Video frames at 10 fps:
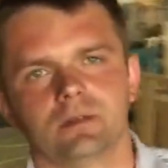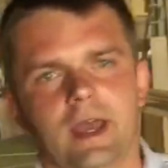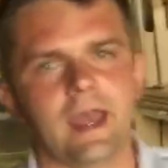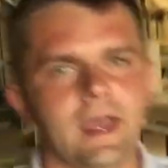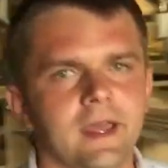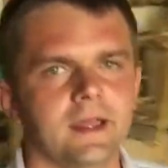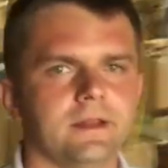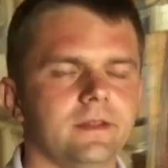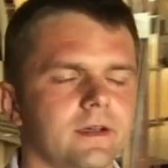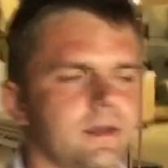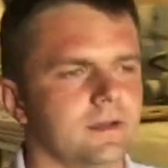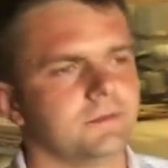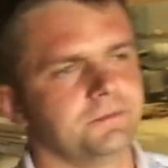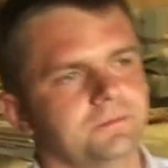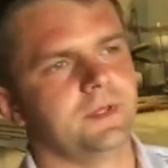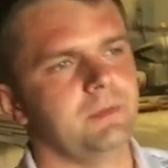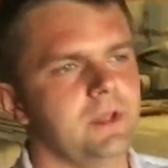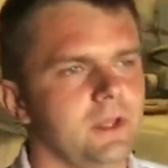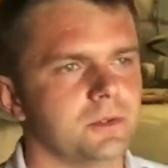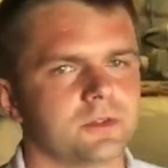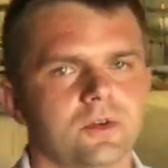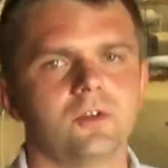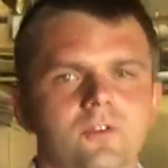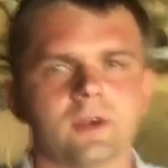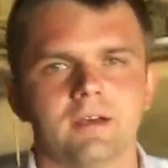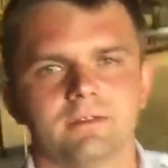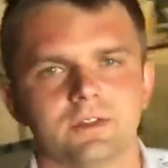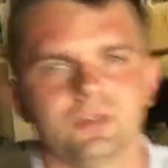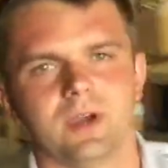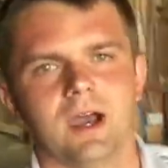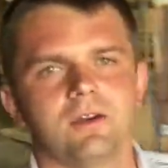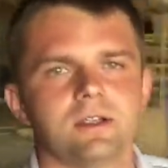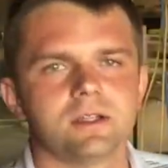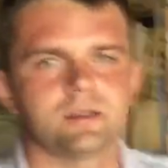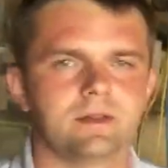And the meeting was over after 2 hours,